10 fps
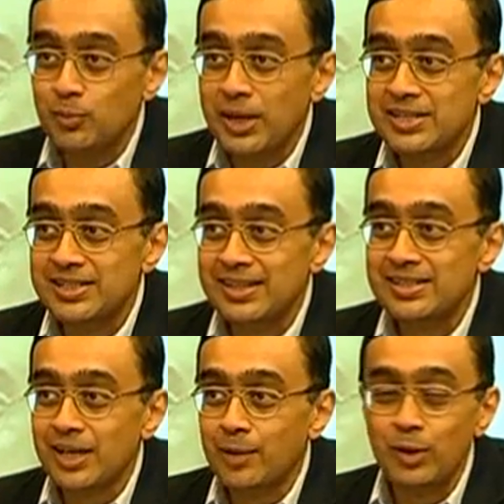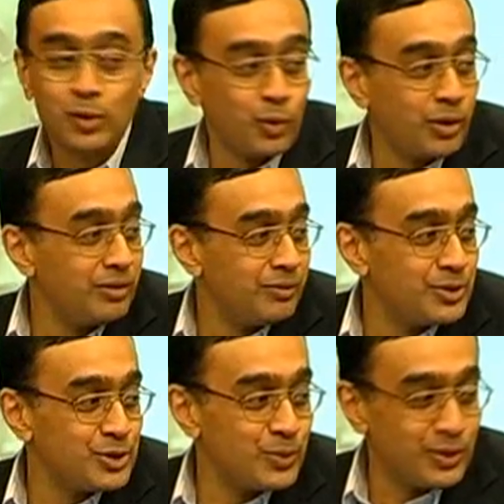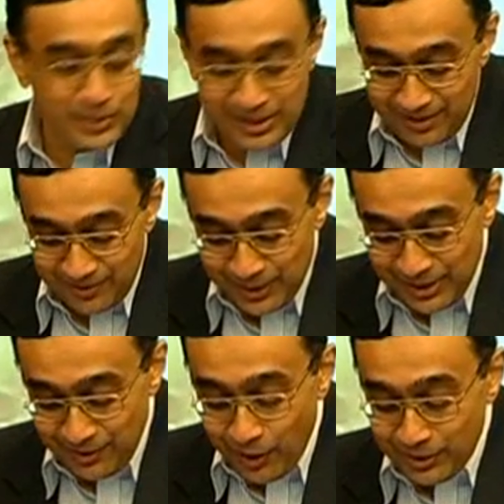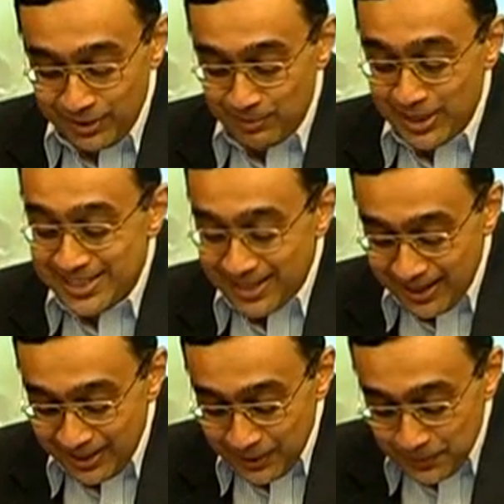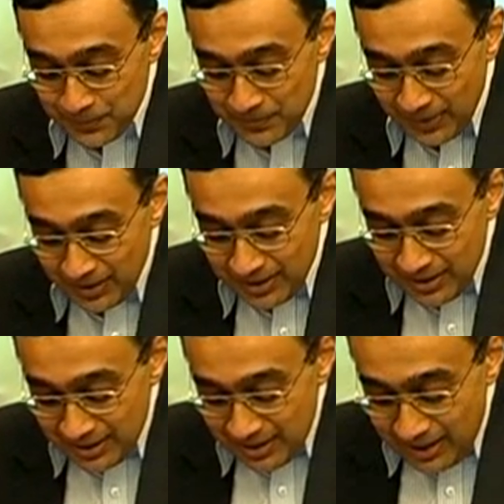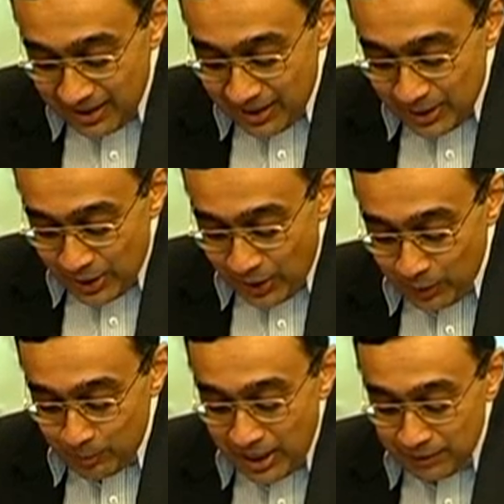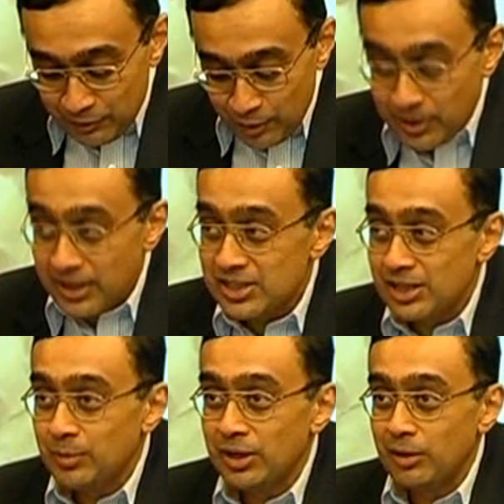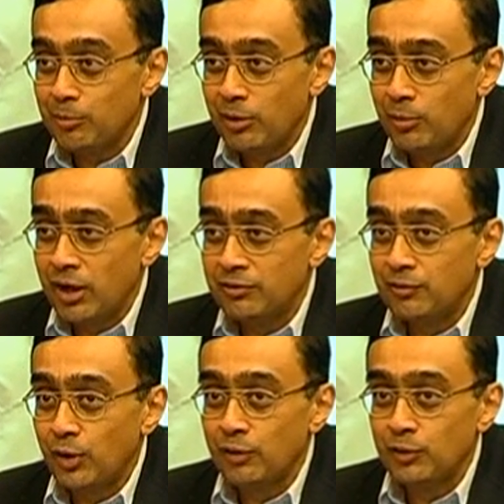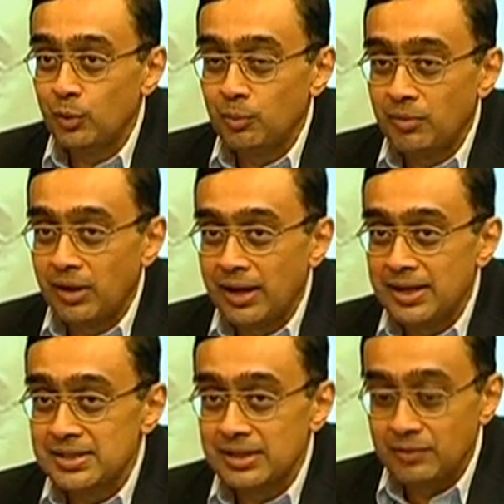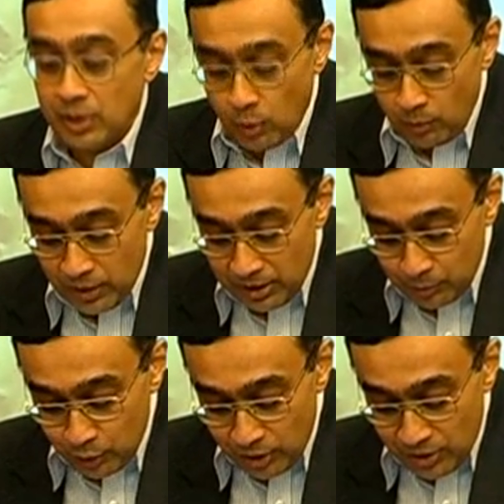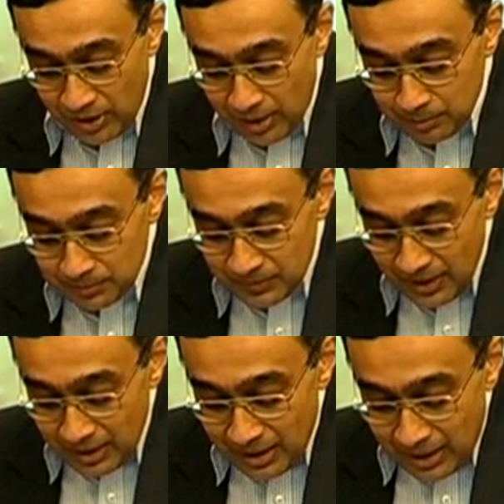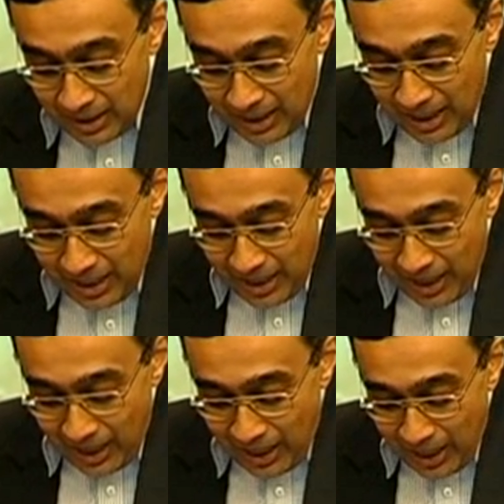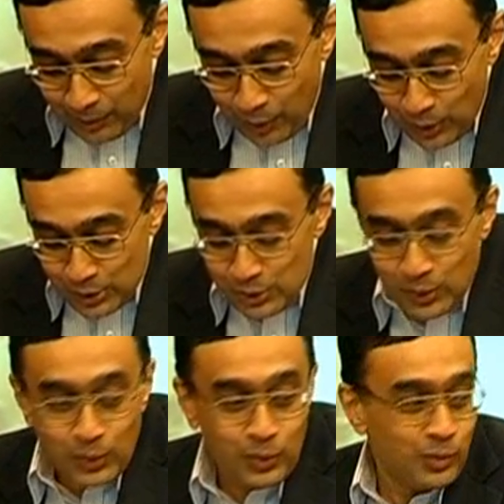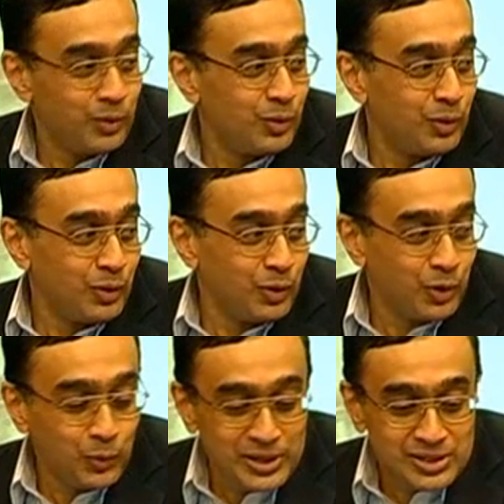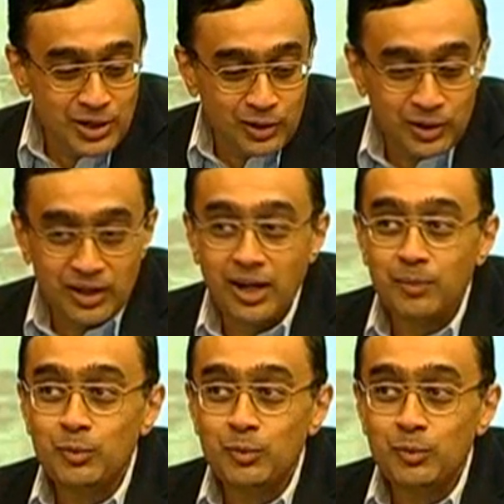make cities carbon neutral, which is where we got the basic idea. On behalf of the Madras Chamber and on behalf of all of you, I extend a very warm welcome to Dr. Kalam. I will also request Dr. Kalam